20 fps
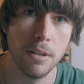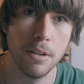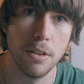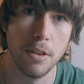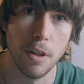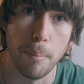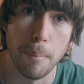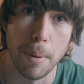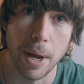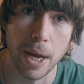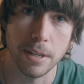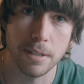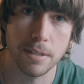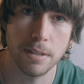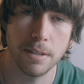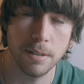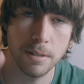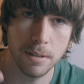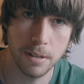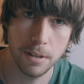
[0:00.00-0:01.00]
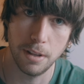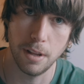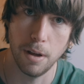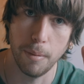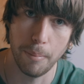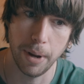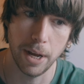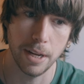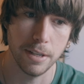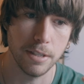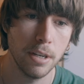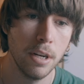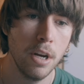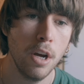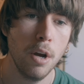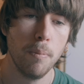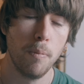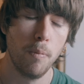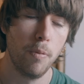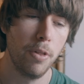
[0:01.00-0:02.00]
the best.
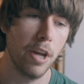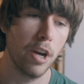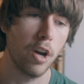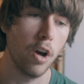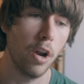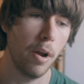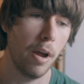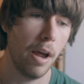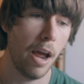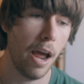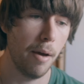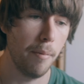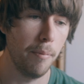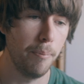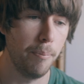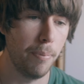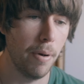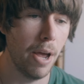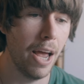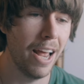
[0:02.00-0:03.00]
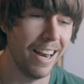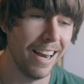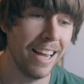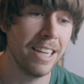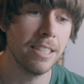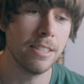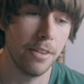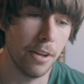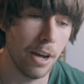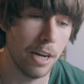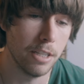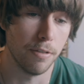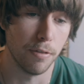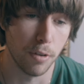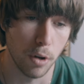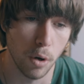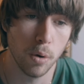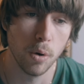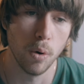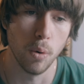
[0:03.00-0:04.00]
They're going to, at least in the eyes of
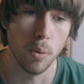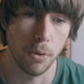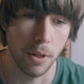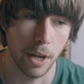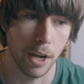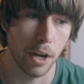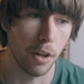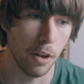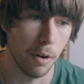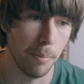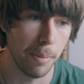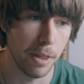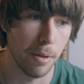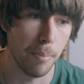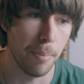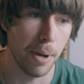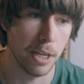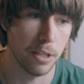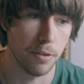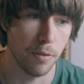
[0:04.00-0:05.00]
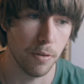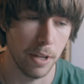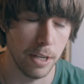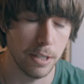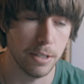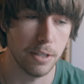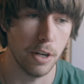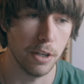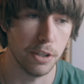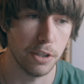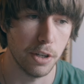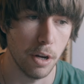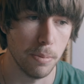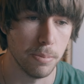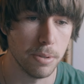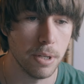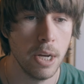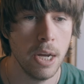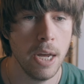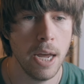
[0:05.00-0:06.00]
Google, they're going to be the best for these search terms.
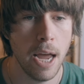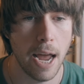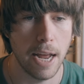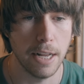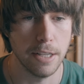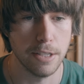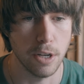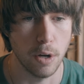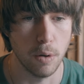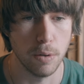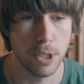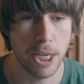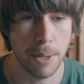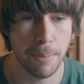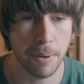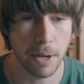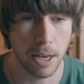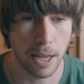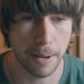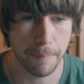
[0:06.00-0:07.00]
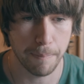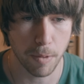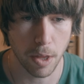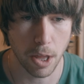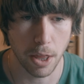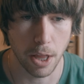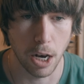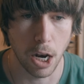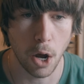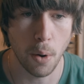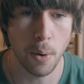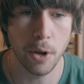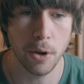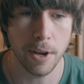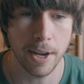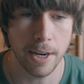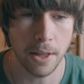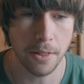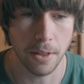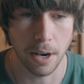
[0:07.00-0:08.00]
And so typically, the lower you
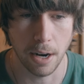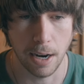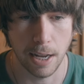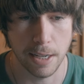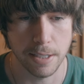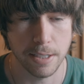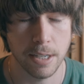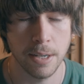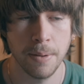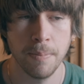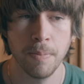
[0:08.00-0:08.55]
get in the list,